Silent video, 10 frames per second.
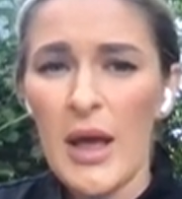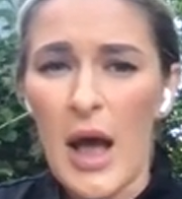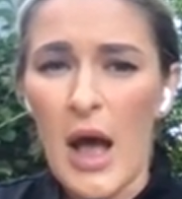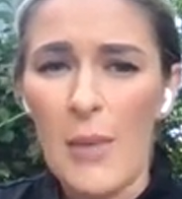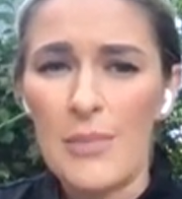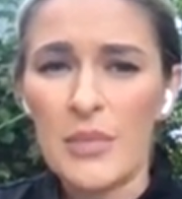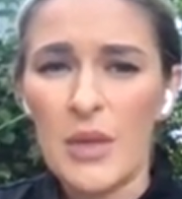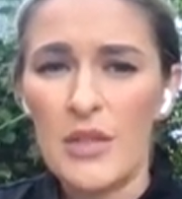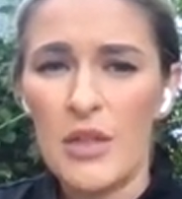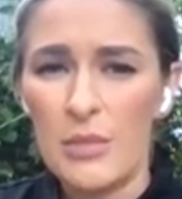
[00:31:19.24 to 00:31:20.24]
um,
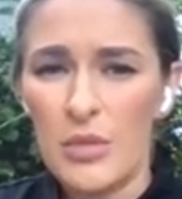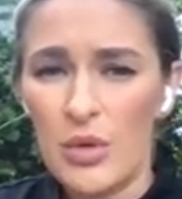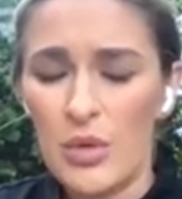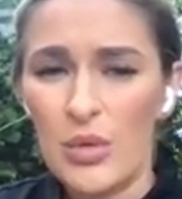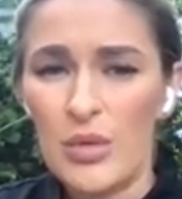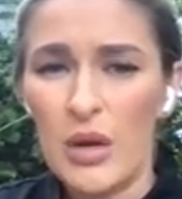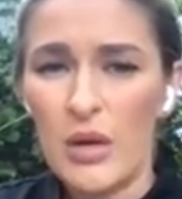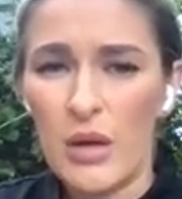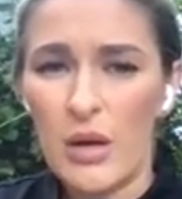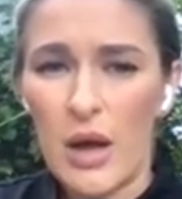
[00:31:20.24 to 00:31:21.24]
the moon,
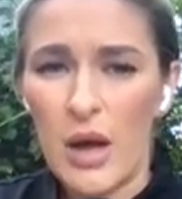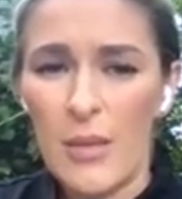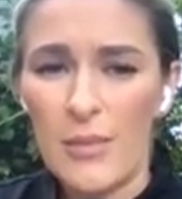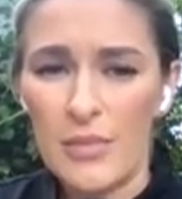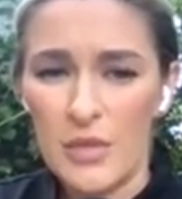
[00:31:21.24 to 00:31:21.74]
um,